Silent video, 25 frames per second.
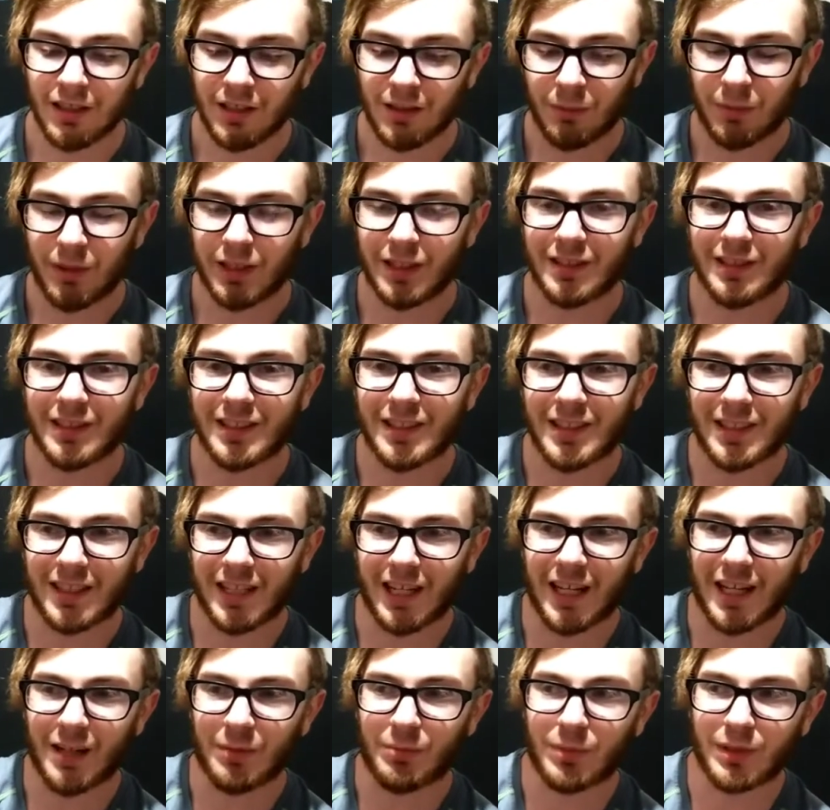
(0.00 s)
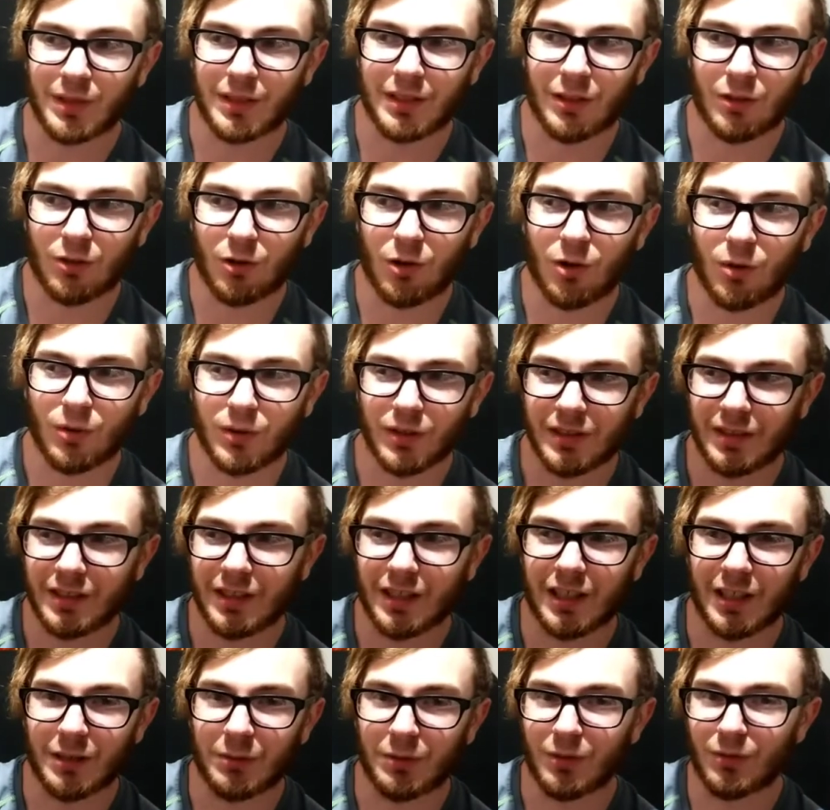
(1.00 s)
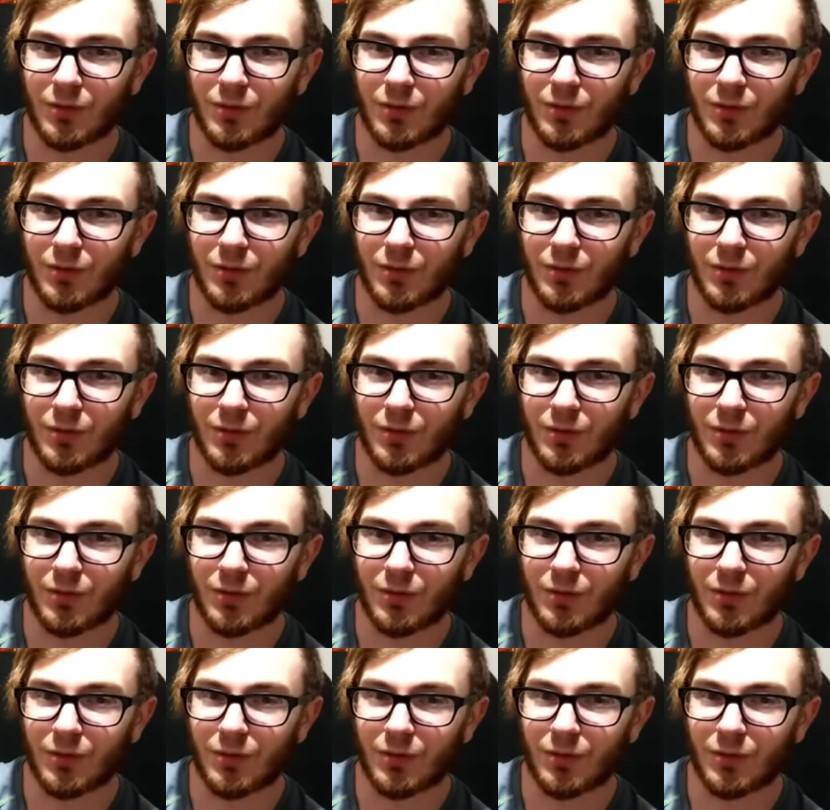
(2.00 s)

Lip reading: But it didn't happen all the time.